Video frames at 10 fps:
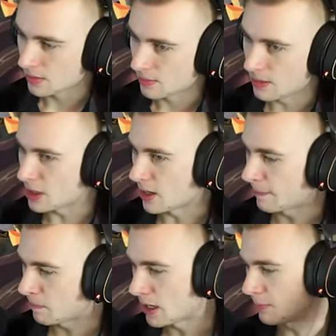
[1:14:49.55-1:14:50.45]
Maybe not.
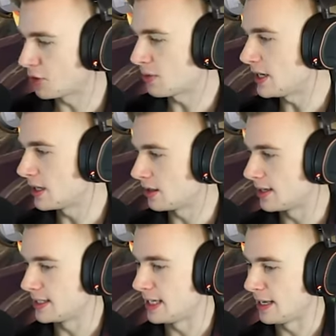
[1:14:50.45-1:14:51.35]
I'm threatening a
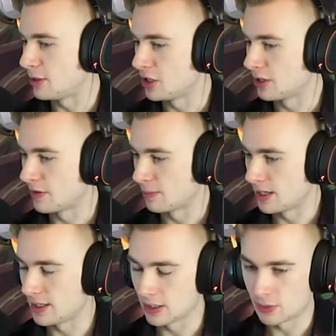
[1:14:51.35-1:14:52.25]
lot of damage here if I
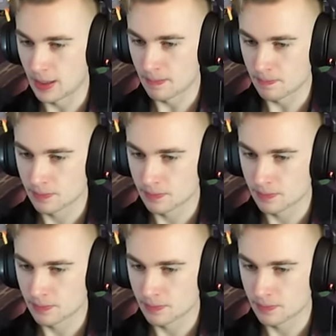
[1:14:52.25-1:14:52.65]
play it this way.